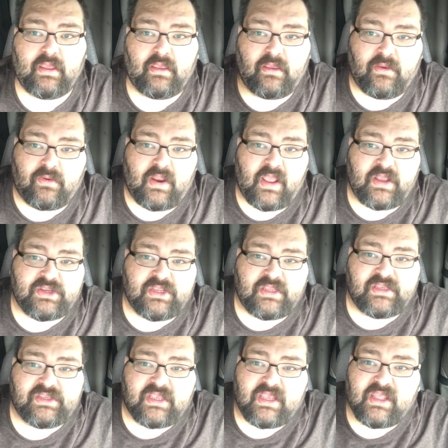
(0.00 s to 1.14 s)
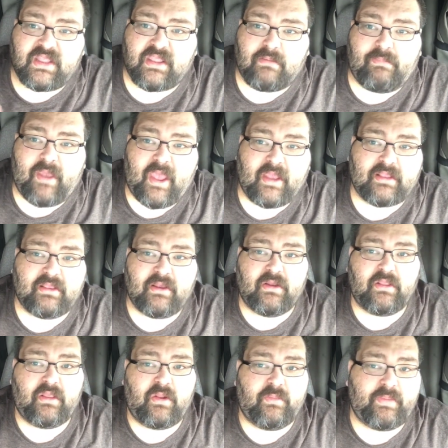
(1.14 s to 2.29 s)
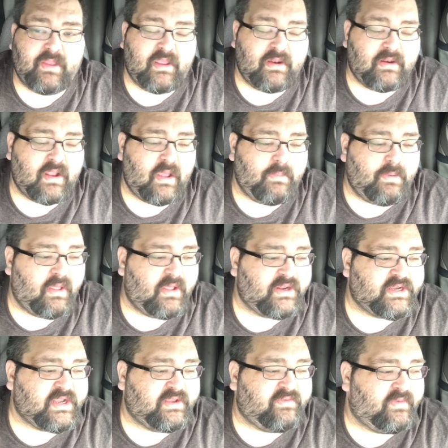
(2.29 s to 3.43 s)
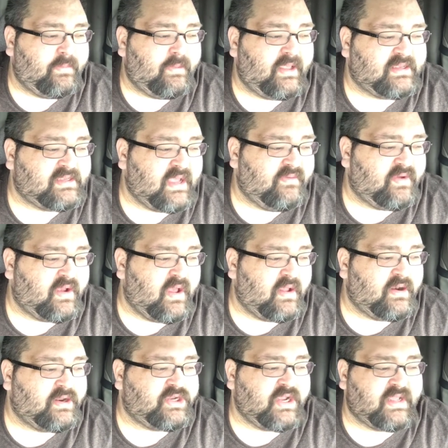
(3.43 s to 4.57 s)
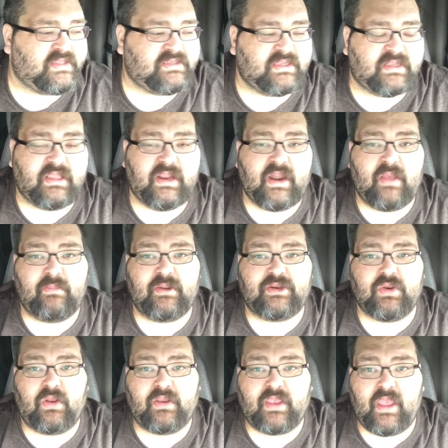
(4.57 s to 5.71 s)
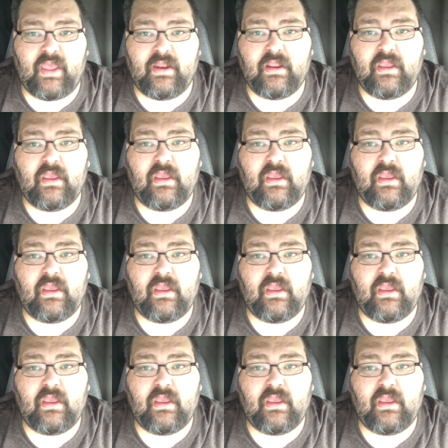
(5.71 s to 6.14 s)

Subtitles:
you can actually see it in the back there a little bit. I apologize for the mess. I haven't gotten a chance to clean out my truck yet.